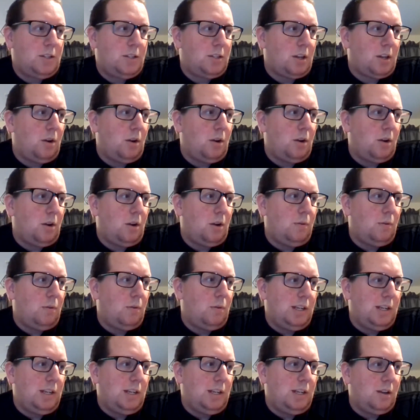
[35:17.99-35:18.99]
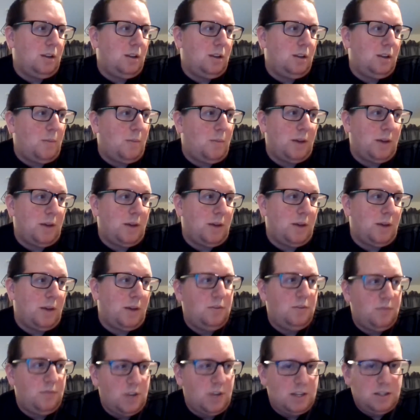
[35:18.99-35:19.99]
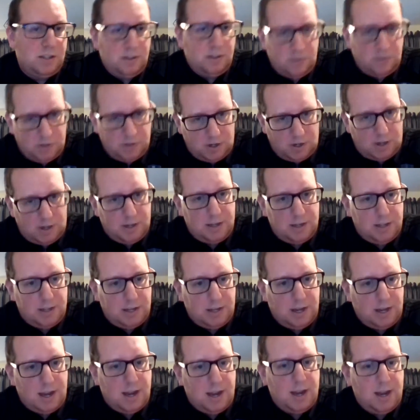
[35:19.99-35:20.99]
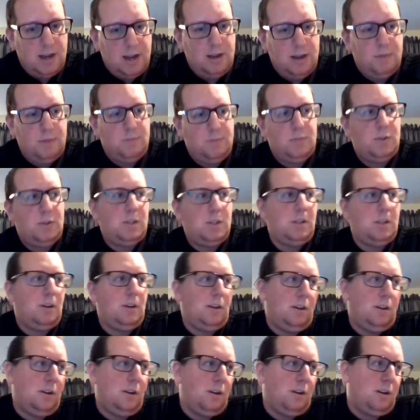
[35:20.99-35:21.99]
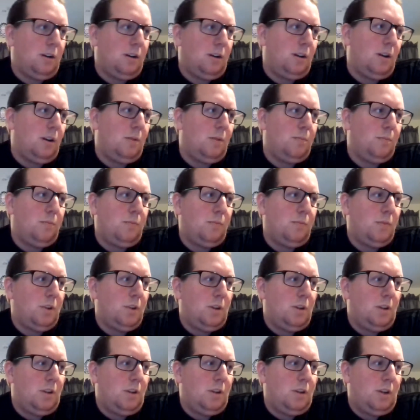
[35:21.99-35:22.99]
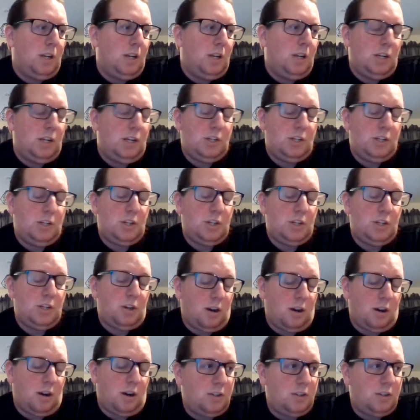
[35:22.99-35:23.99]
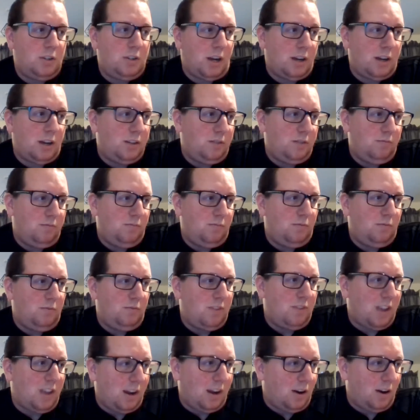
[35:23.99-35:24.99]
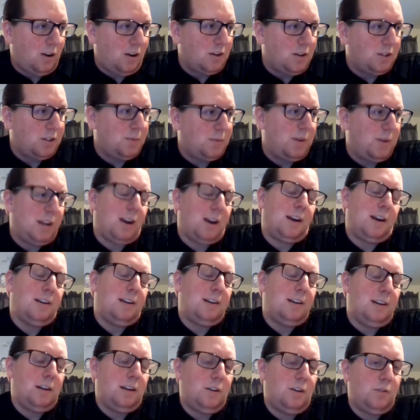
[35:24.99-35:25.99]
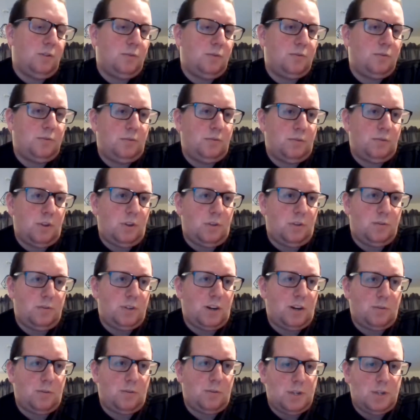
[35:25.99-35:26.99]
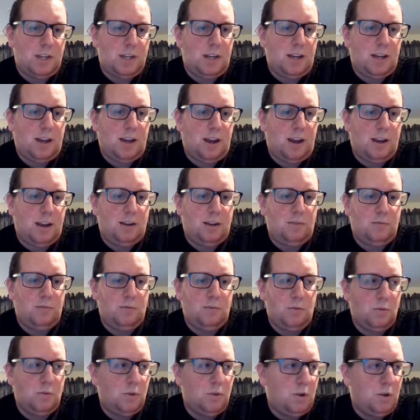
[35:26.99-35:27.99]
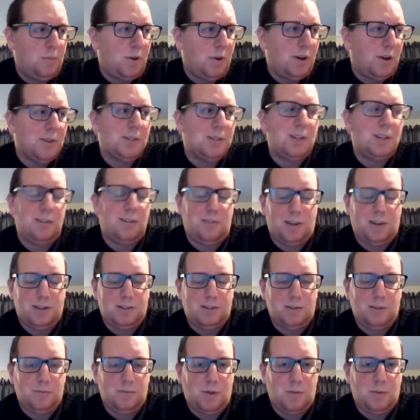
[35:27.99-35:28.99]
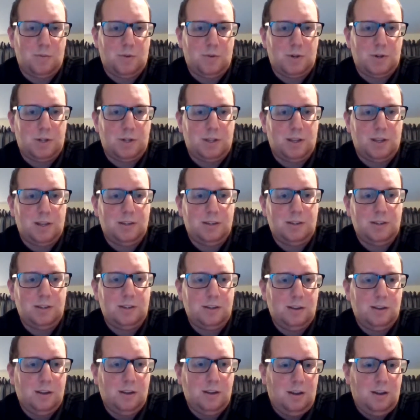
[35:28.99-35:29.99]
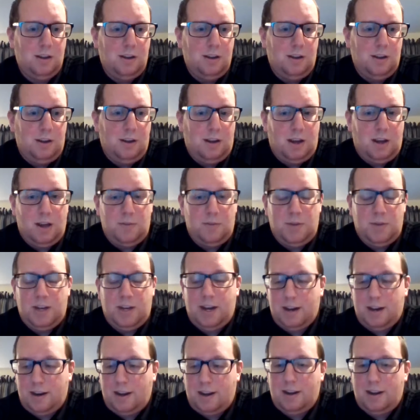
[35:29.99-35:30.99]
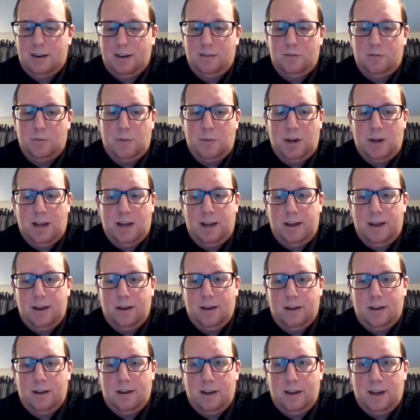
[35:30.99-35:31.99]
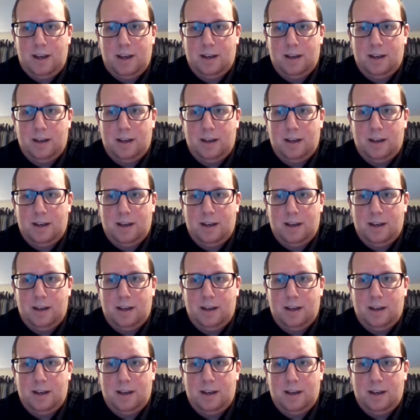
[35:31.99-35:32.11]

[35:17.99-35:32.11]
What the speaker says: So he's going to learn a lot about the defensive side of the game, and he's going to learn a lot. He's just going to learn a lot. And I can't speak highly enough of Daryl Dike for you Barnsley fans that might be watching this. You're getting a hell of a player.